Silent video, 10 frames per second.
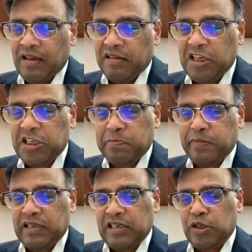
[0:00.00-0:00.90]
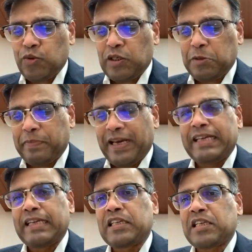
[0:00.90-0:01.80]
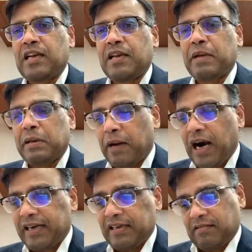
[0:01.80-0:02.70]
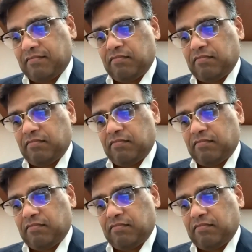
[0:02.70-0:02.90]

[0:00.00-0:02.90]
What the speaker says: This purchase was paid initially by barter.